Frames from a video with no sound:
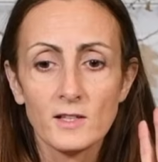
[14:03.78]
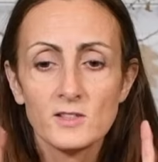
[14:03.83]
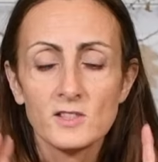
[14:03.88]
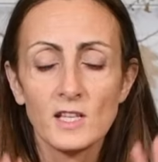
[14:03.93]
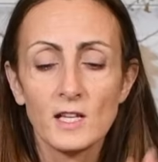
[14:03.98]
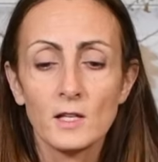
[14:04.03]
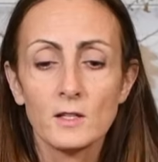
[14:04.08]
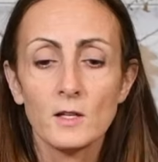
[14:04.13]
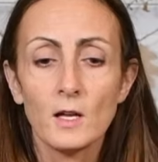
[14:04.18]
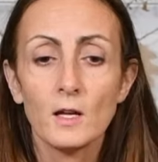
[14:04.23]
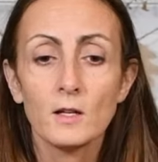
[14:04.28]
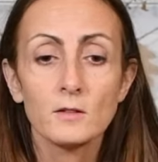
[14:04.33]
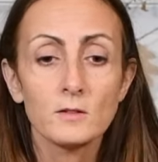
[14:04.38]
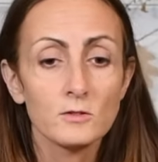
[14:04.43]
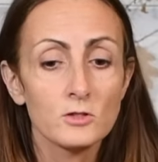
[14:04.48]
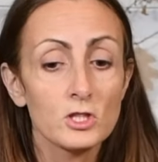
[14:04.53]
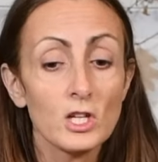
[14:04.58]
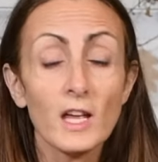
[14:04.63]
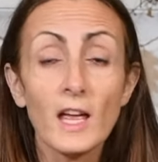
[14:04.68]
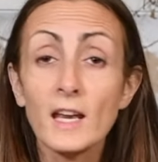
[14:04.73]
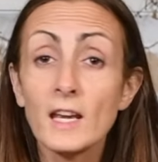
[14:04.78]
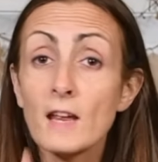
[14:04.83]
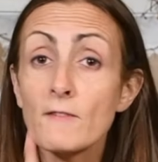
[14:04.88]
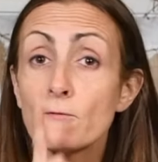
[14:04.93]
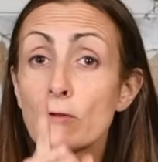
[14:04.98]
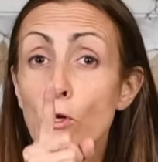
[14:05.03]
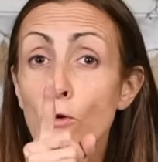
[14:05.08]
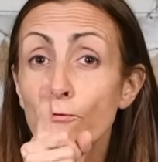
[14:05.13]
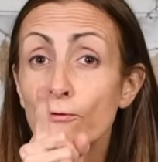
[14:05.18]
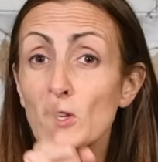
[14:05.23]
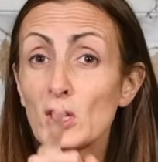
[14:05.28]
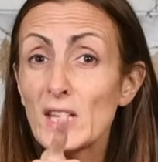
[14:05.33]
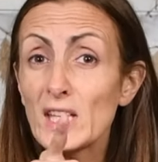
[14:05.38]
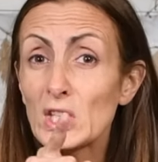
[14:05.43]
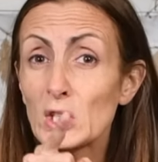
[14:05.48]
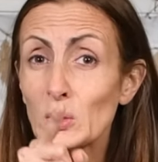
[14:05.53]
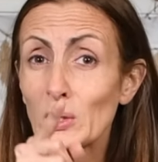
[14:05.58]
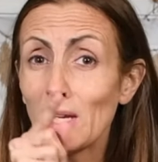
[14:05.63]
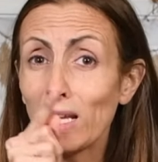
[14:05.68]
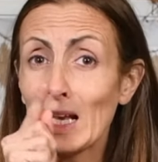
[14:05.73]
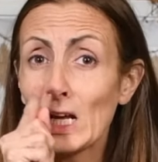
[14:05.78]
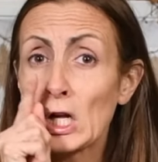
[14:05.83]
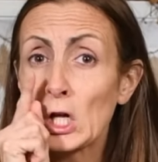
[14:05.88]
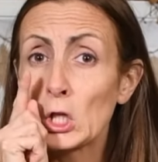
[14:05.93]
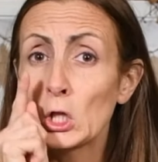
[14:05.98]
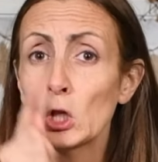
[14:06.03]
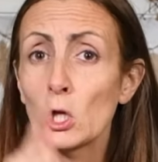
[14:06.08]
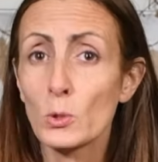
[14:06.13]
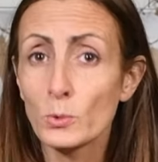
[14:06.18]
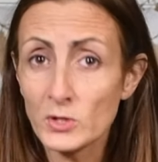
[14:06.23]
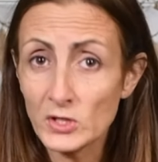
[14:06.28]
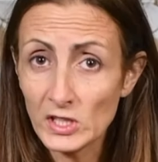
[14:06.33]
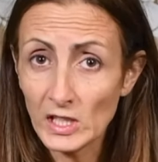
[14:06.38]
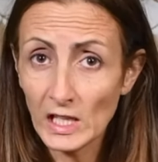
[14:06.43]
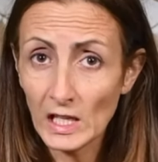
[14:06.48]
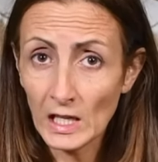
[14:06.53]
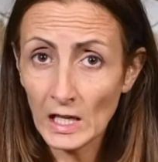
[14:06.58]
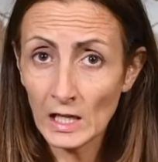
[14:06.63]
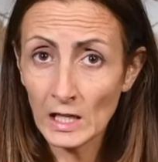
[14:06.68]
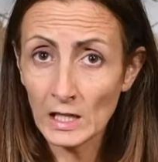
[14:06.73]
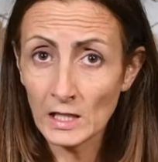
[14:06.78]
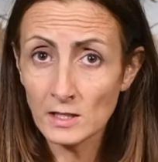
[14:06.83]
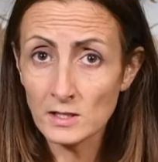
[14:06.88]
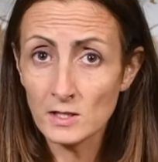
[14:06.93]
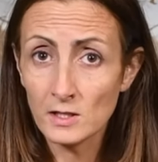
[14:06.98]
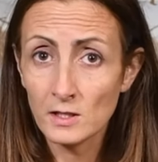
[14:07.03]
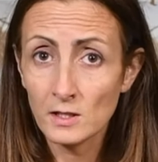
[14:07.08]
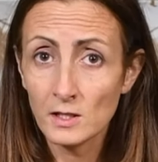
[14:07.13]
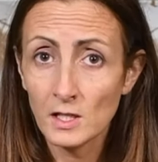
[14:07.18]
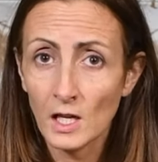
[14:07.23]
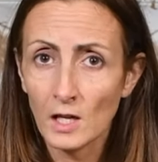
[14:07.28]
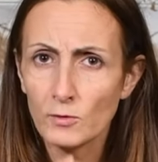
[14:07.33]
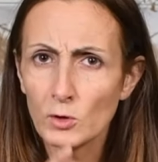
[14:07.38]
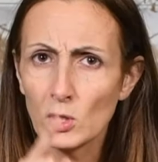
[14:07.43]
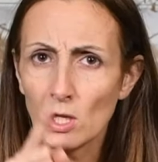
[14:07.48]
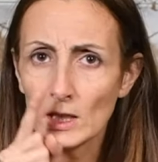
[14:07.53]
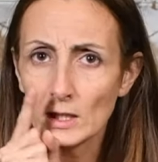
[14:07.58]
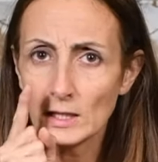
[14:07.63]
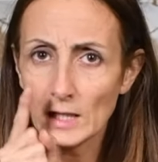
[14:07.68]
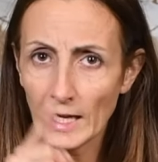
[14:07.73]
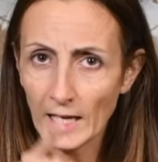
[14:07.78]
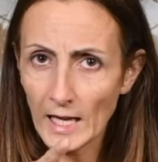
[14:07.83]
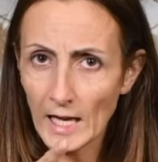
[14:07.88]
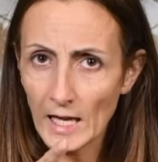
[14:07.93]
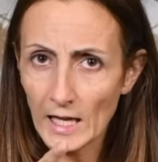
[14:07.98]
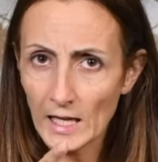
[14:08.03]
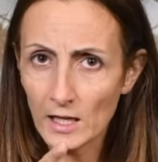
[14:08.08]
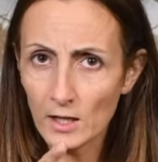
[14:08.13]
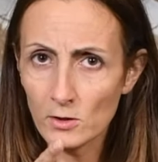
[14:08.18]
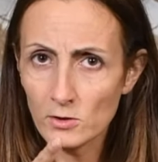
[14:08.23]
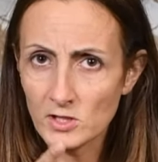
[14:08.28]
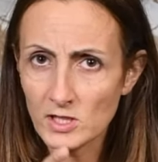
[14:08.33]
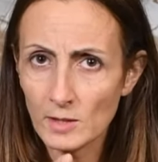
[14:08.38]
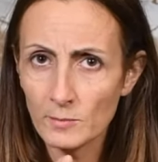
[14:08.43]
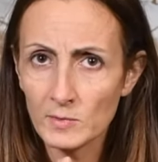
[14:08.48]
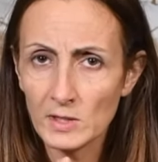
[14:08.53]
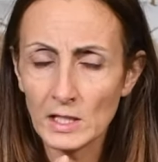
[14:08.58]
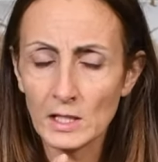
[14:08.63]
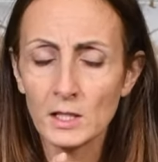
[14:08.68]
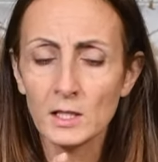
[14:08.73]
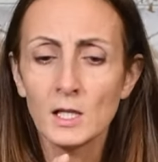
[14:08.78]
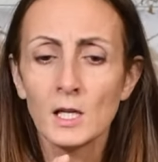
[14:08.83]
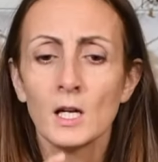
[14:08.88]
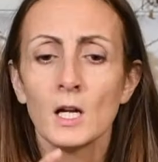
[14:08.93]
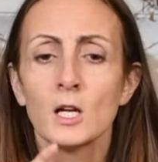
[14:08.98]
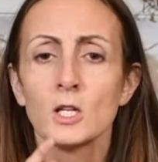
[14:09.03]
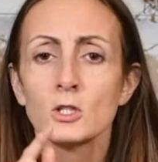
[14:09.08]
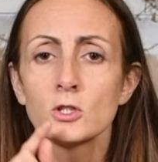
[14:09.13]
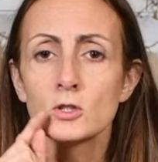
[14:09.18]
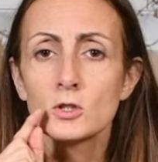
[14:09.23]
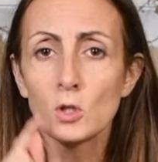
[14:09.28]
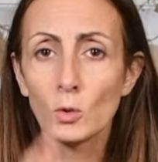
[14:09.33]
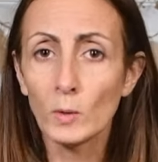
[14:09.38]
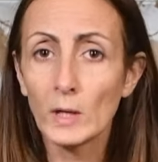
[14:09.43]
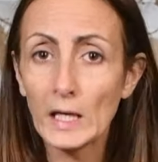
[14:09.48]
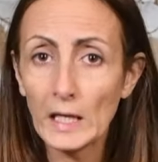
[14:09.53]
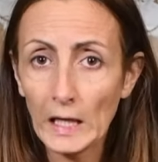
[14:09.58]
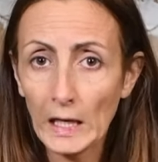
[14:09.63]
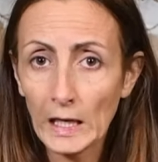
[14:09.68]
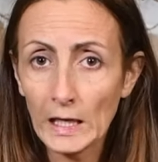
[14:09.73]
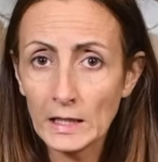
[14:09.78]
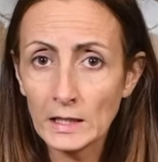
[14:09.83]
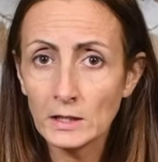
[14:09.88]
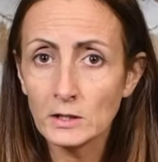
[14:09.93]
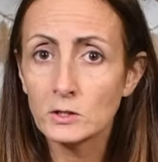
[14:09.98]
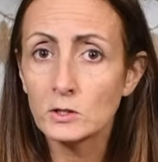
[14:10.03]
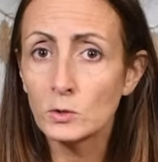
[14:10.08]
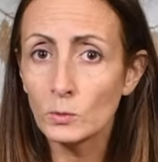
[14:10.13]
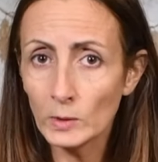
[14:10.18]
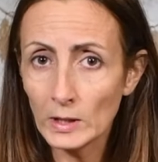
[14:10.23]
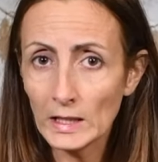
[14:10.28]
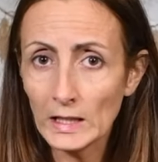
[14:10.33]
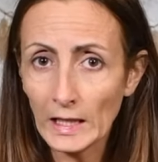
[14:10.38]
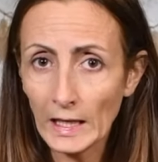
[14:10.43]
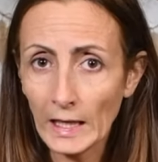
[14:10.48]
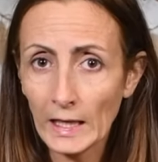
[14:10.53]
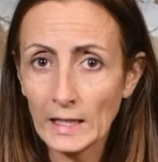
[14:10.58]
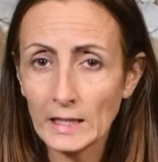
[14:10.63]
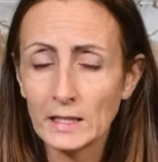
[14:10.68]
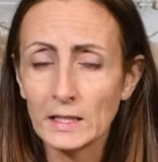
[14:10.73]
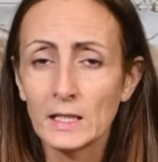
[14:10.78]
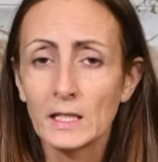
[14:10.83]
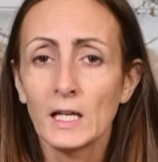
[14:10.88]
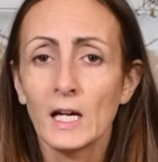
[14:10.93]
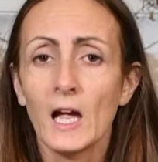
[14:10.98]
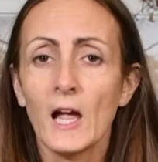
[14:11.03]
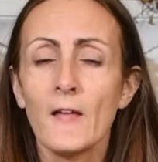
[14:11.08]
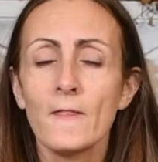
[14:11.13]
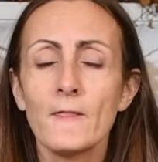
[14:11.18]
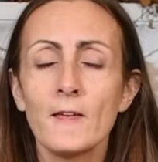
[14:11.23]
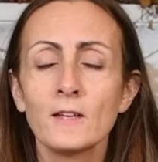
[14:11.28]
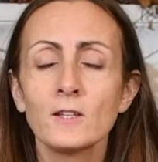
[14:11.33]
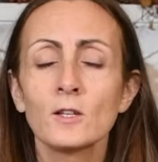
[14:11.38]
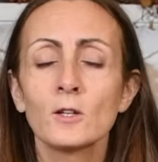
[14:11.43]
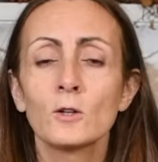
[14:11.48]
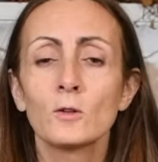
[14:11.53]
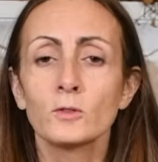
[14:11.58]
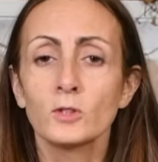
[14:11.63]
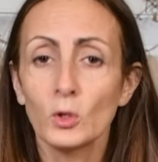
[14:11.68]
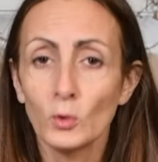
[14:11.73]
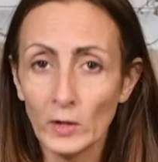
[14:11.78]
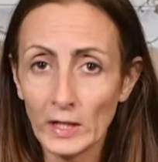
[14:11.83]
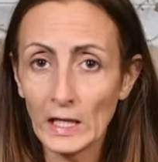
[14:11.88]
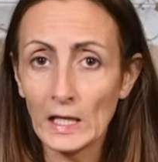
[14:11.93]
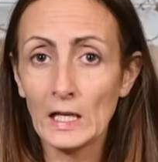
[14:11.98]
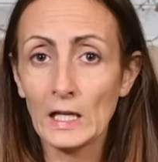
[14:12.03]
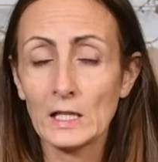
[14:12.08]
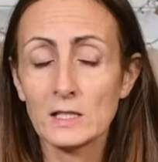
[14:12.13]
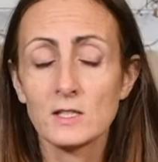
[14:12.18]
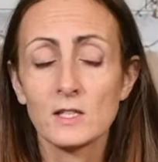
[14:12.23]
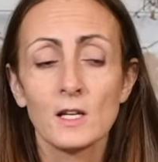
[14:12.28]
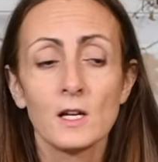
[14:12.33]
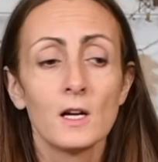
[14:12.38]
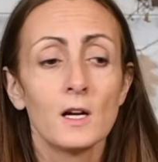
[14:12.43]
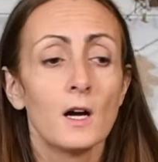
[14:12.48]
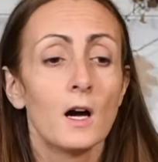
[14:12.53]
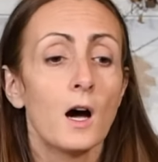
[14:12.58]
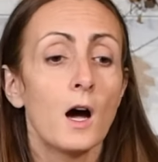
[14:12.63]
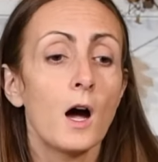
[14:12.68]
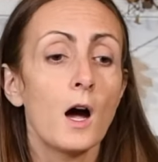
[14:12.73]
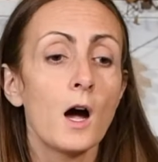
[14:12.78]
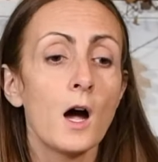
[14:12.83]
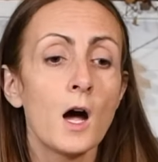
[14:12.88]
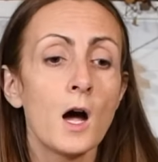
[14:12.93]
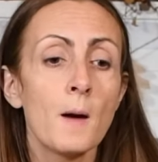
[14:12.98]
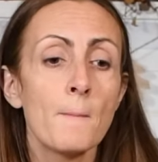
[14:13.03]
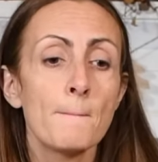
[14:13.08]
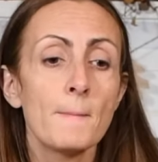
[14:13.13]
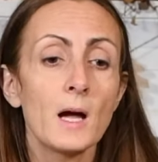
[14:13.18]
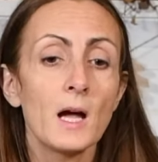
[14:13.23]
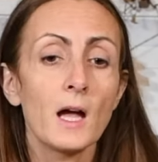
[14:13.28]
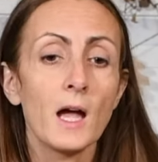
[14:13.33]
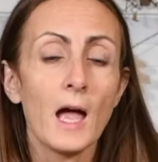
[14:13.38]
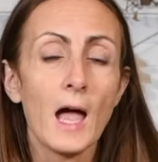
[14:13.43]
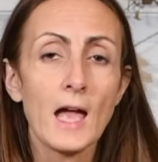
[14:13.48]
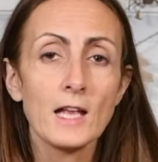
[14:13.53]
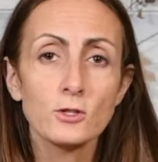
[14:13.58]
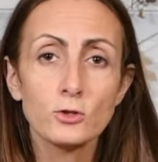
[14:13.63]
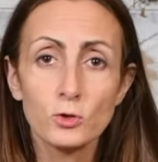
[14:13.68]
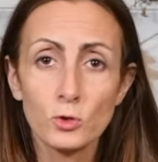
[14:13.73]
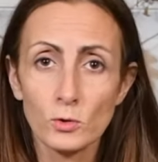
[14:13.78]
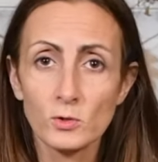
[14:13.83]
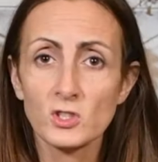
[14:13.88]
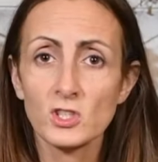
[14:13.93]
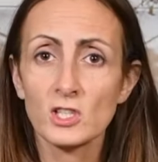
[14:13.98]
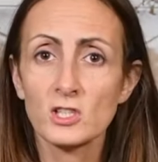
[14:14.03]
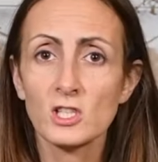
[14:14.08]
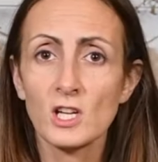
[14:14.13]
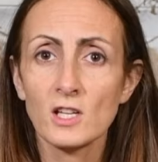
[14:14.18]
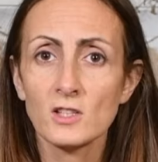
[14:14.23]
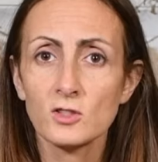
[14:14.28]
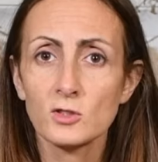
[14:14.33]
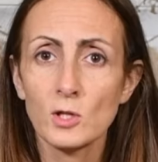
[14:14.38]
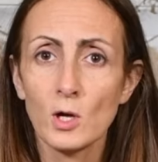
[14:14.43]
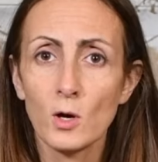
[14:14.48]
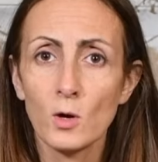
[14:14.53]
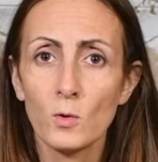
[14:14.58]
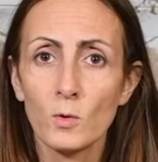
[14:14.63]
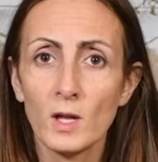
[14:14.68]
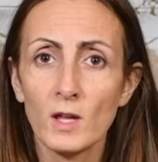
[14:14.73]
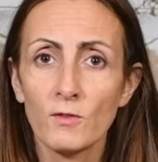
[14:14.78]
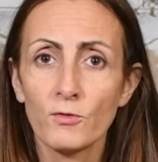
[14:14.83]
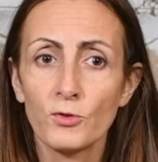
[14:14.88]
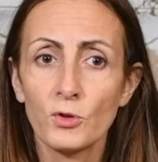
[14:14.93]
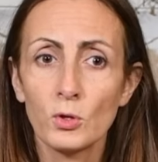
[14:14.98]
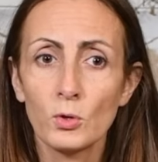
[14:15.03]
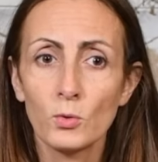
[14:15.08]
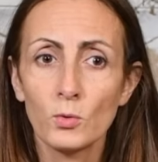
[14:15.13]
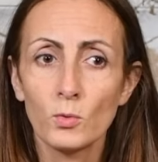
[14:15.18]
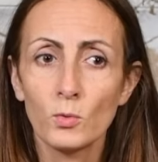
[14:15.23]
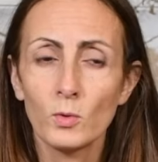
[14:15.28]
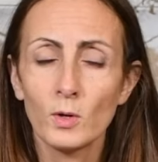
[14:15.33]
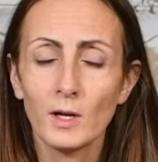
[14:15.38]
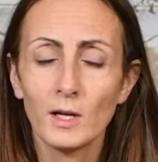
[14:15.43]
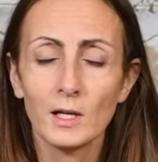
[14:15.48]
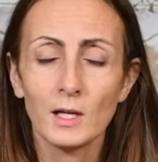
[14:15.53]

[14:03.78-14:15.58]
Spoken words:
said, and if you feel like you're getting close to hitting it, if you get lightheaded or something, do it again, and then you'll hit it. I do suggest though, if you